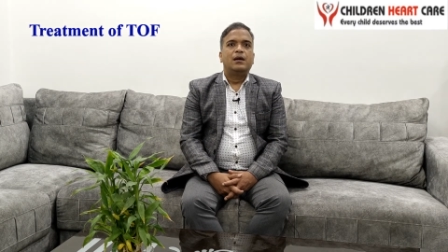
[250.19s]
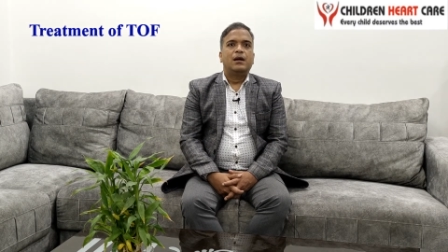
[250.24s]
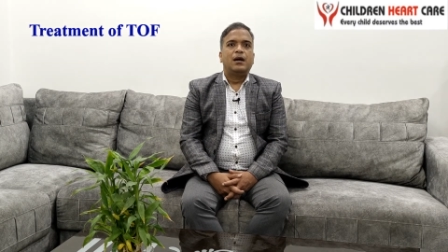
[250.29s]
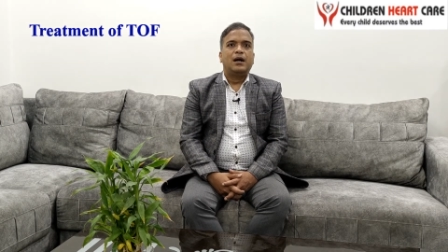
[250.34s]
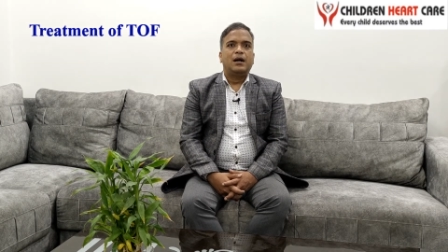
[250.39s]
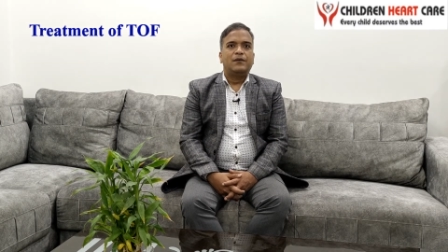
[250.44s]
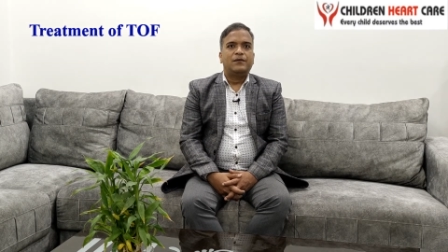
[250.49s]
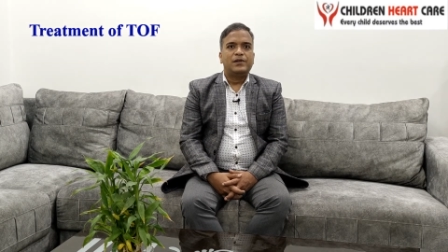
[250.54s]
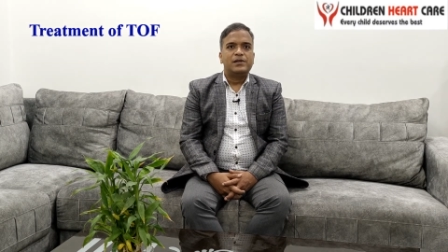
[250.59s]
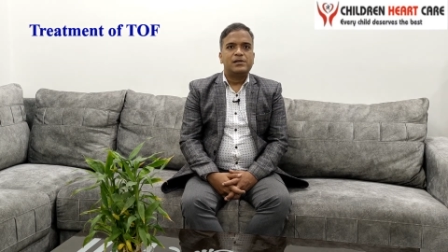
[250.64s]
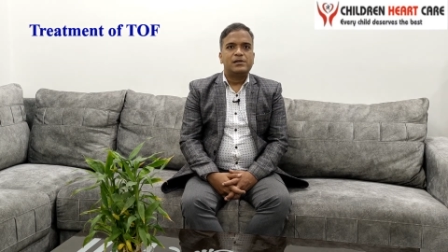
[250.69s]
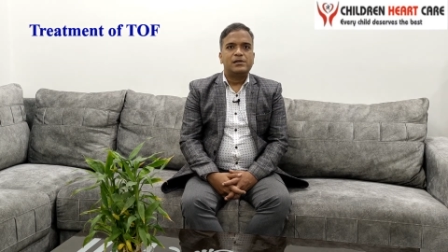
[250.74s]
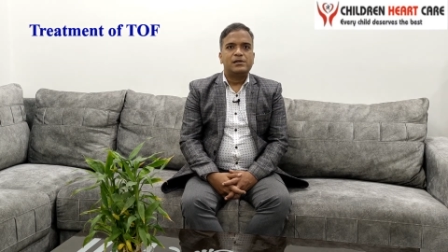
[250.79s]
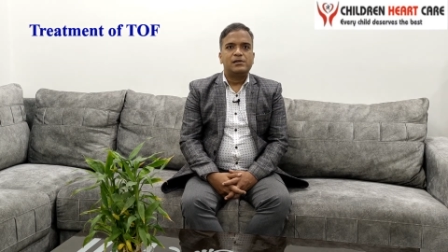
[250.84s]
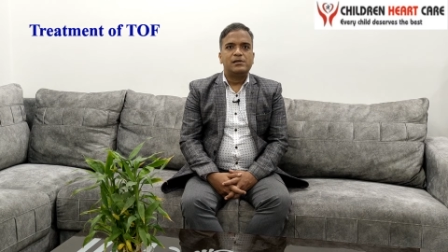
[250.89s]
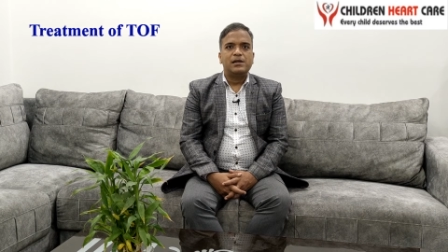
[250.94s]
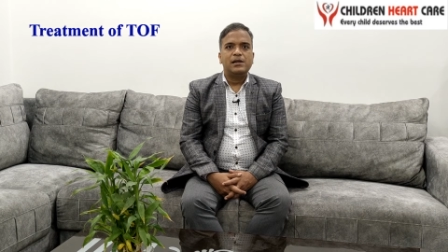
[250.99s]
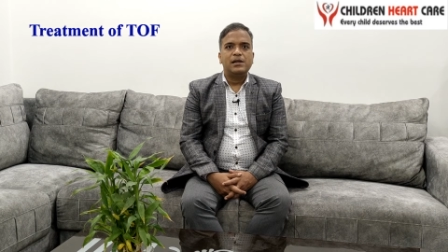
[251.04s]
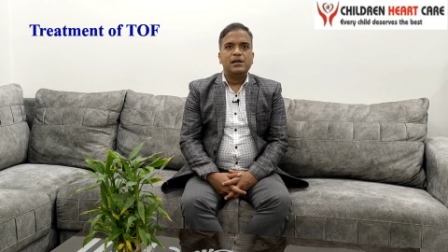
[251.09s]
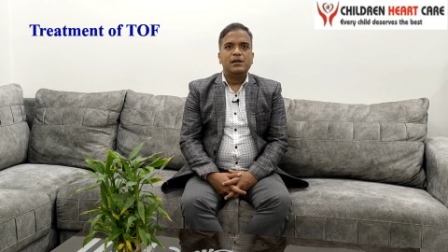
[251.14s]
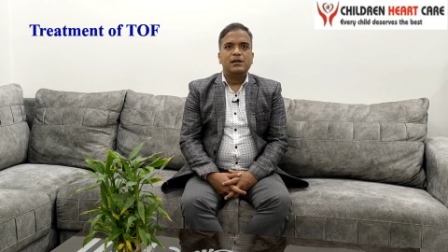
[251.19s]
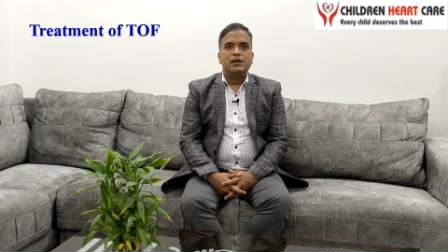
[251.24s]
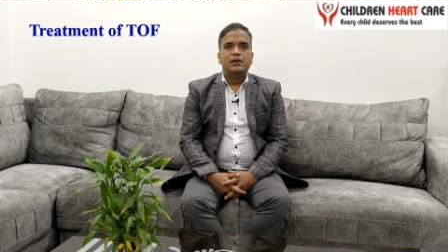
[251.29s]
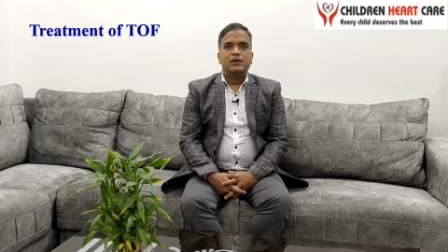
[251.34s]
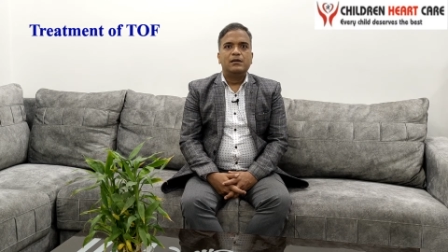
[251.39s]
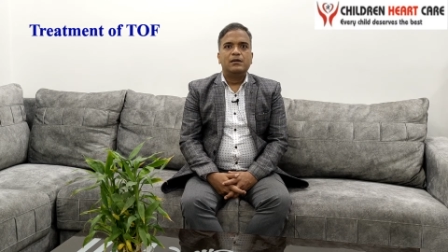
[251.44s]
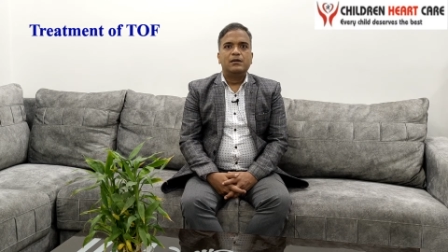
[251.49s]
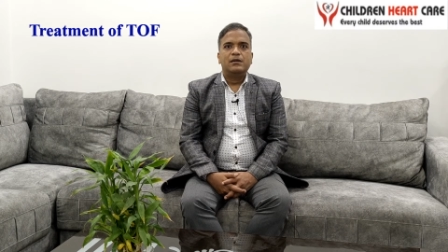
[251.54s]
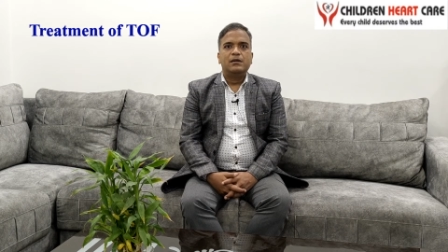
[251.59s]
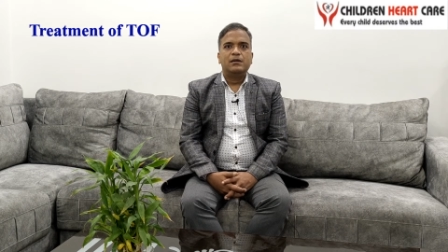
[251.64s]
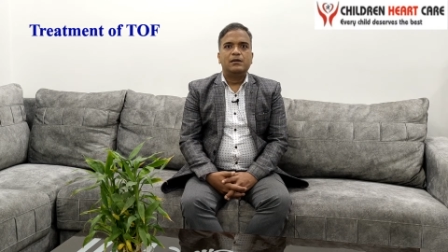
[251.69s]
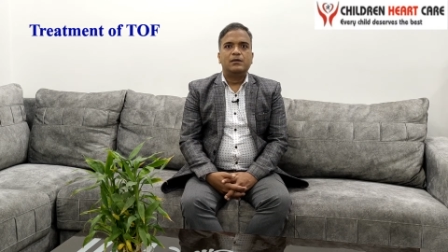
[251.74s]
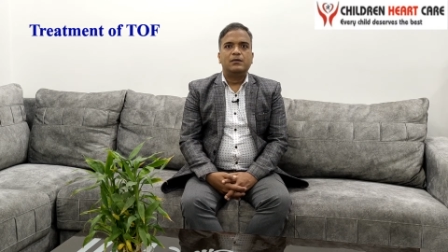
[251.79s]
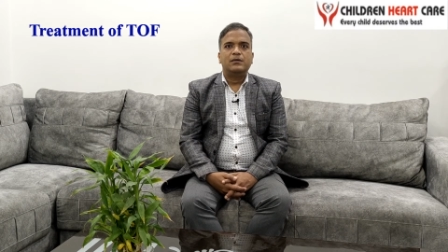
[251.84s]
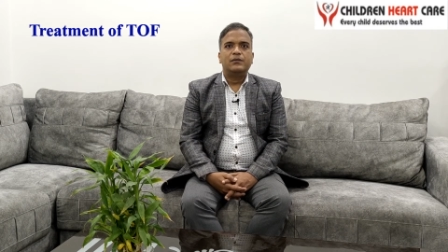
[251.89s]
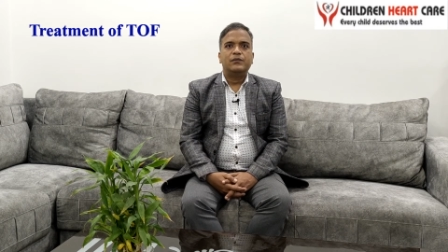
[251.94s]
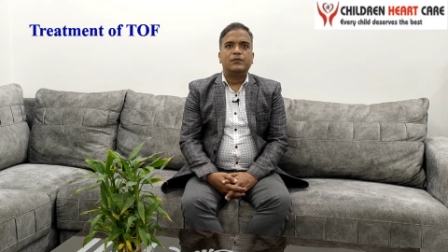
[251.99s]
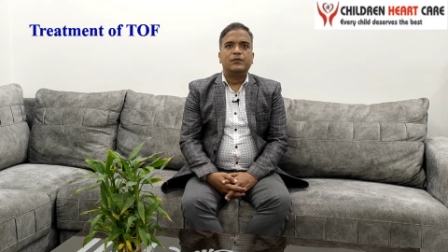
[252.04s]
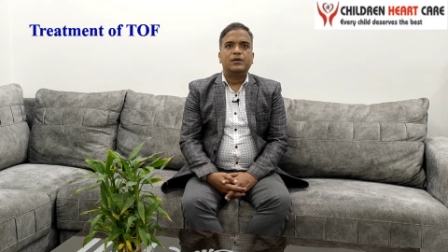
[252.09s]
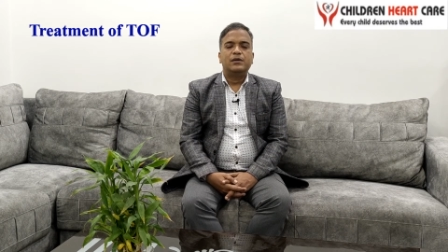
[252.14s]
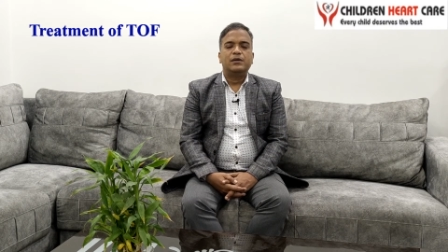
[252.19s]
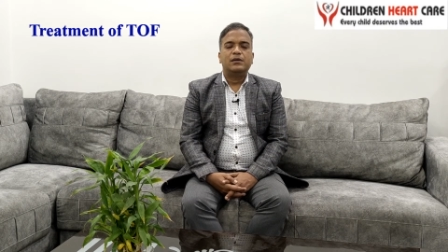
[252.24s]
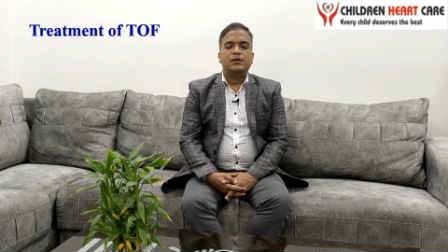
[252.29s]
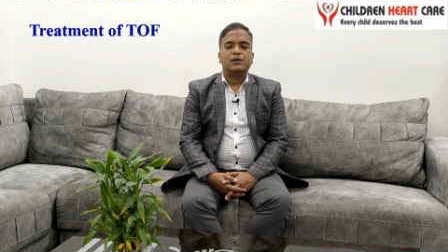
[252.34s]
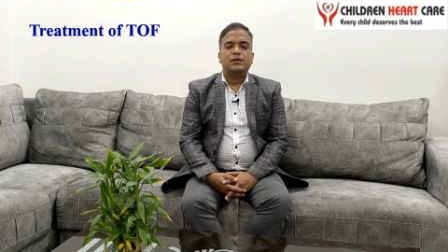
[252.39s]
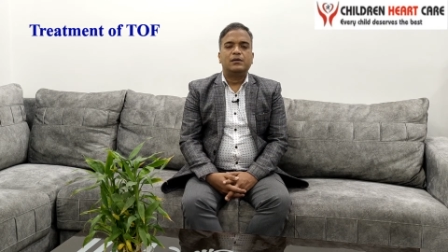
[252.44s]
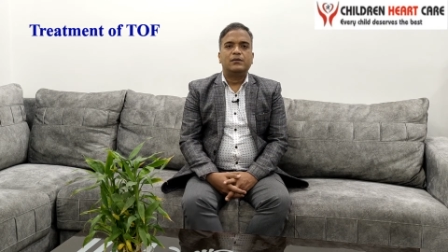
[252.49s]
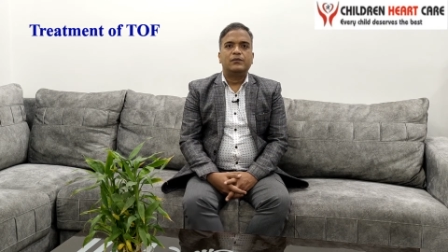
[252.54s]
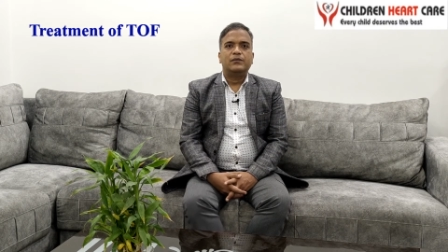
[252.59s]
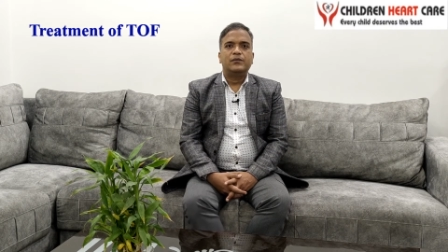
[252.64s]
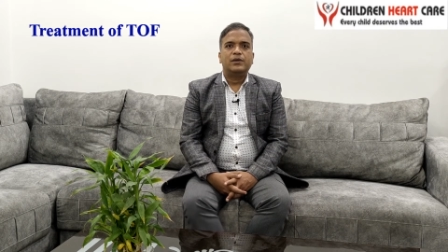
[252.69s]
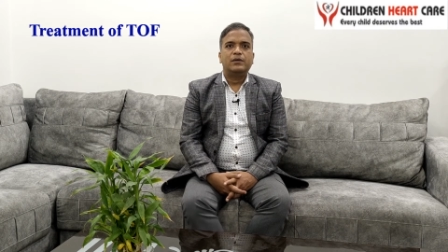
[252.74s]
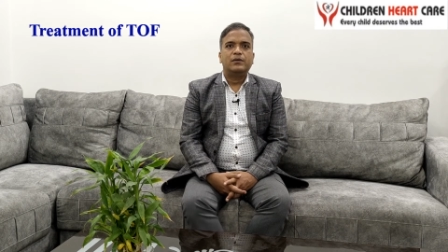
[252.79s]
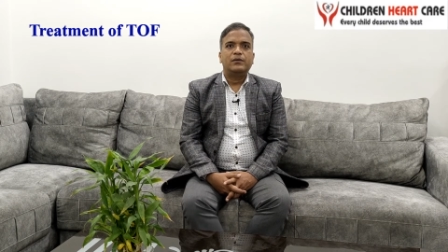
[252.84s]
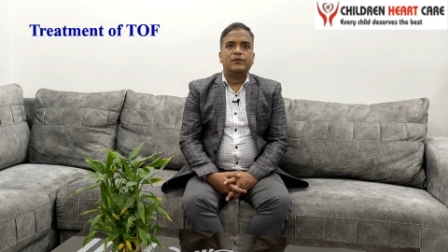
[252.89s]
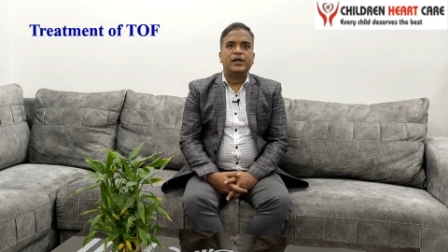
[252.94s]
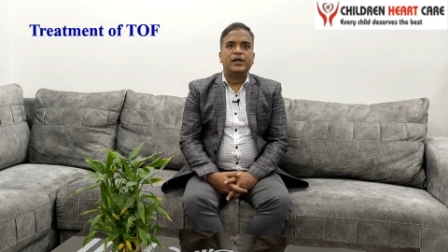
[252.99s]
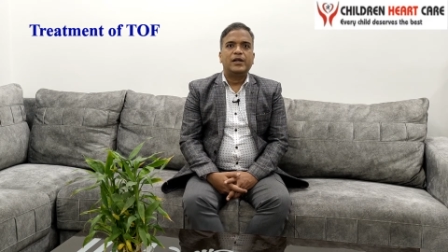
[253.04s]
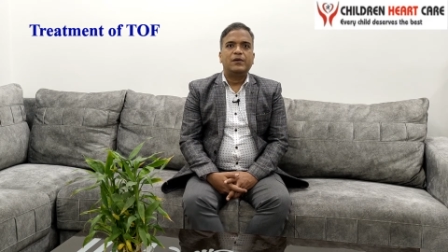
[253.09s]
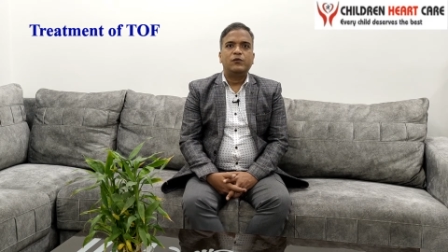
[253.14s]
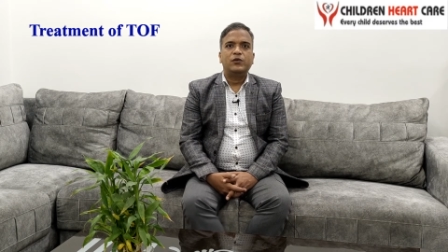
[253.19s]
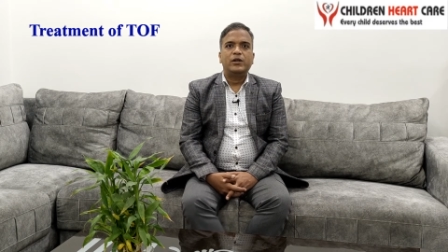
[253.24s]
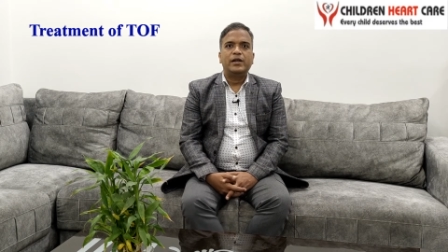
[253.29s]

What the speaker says: After surgery, we have to